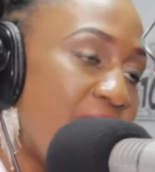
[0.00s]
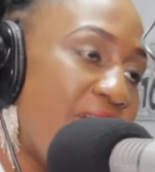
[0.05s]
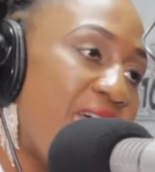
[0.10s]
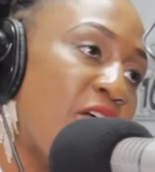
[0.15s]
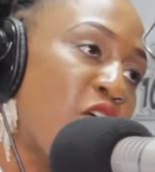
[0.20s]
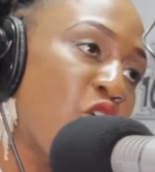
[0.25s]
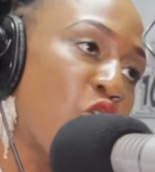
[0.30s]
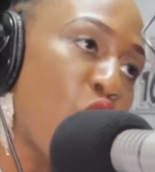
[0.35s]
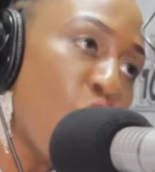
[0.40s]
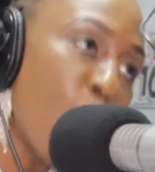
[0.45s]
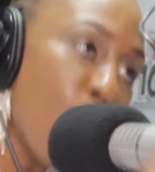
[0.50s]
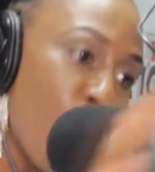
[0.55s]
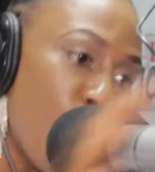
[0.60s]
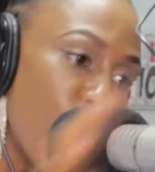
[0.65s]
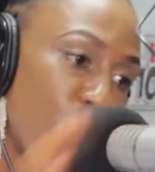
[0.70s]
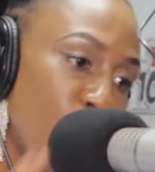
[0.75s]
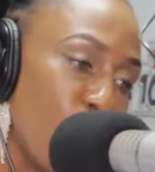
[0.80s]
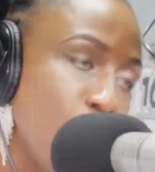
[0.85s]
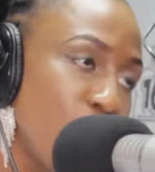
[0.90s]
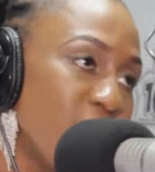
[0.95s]
A
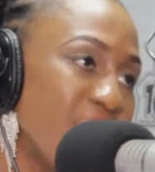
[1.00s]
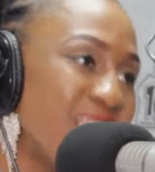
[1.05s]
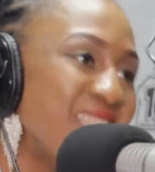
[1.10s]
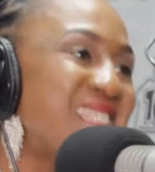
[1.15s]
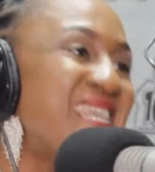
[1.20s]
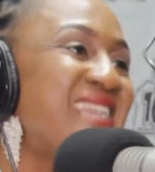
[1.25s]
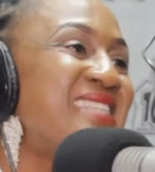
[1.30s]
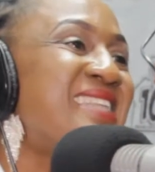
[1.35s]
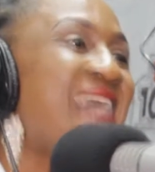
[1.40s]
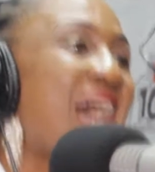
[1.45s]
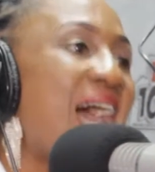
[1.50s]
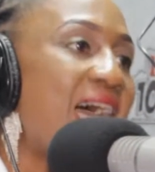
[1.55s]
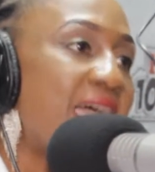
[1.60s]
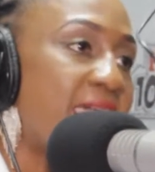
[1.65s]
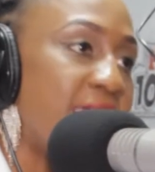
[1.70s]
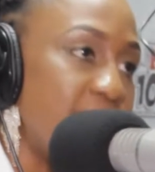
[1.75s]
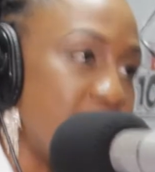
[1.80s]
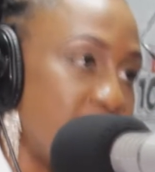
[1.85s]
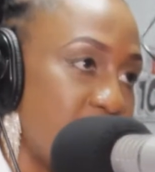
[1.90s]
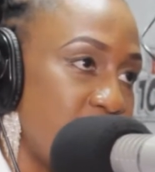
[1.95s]
goal is a
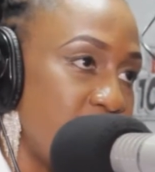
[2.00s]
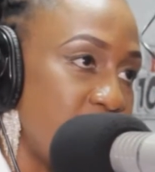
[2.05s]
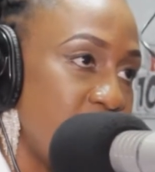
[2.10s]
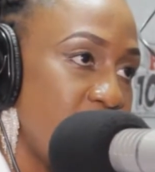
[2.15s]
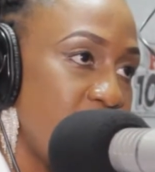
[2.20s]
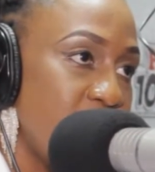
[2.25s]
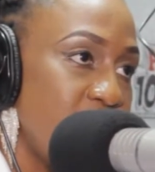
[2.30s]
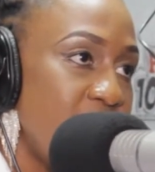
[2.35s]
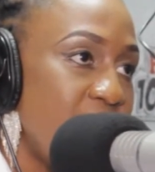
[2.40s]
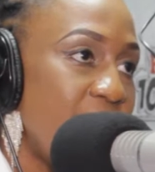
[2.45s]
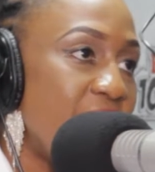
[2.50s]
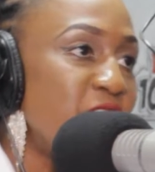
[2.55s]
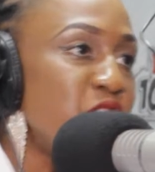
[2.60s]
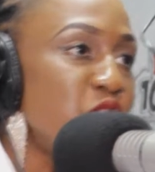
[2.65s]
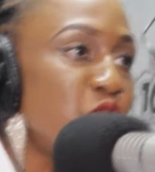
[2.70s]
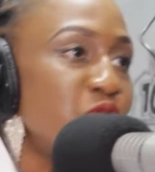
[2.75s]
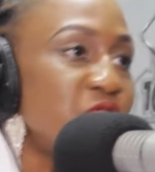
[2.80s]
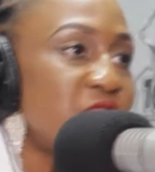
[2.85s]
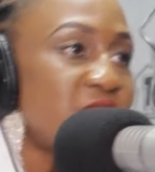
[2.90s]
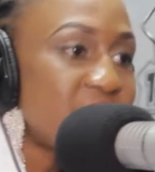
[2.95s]
target, and
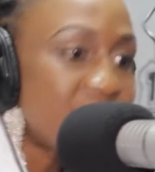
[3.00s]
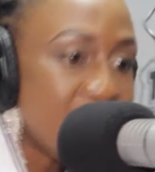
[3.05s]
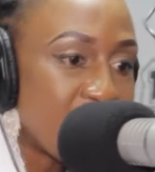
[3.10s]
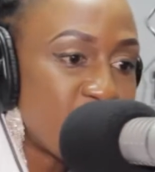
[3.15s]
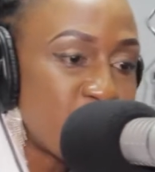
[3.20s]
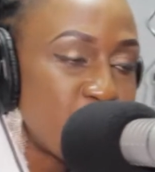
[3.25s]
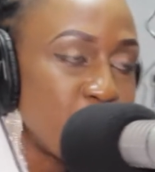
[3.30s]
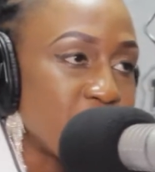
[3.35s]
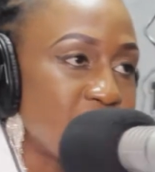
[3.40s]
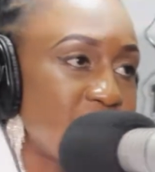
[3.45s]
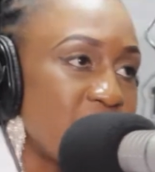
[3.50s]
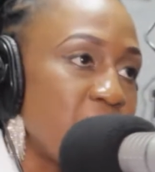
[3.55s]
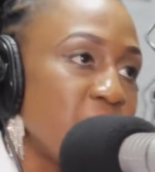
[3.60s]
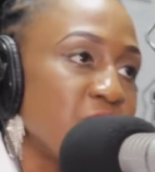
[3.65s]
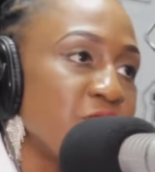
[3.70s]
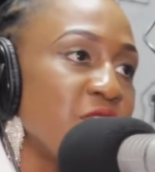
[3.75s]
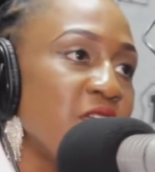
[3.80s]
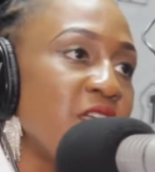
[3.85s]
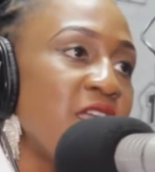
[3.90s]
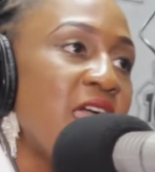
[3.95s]
you've said to
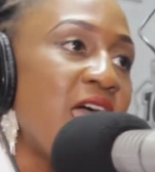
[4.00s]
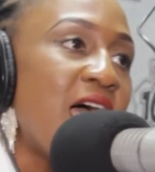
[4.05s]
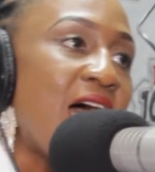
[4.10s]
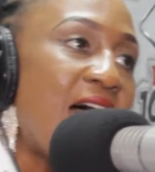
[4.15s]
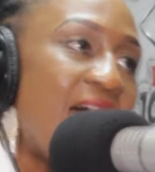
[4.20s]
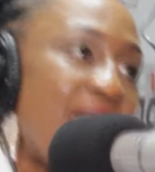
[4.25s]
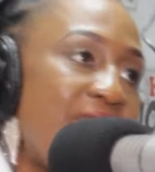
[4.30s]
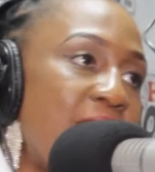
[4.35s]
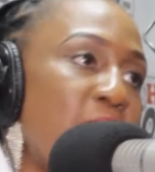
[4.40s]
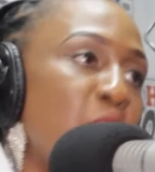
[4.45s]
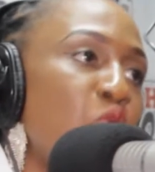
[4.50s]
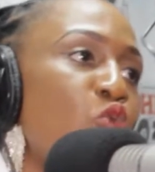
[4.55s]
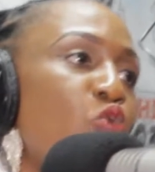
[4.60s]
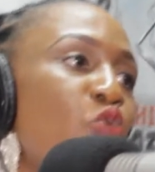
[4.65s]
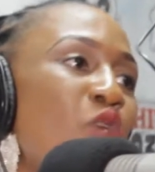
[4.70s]
yourself, I am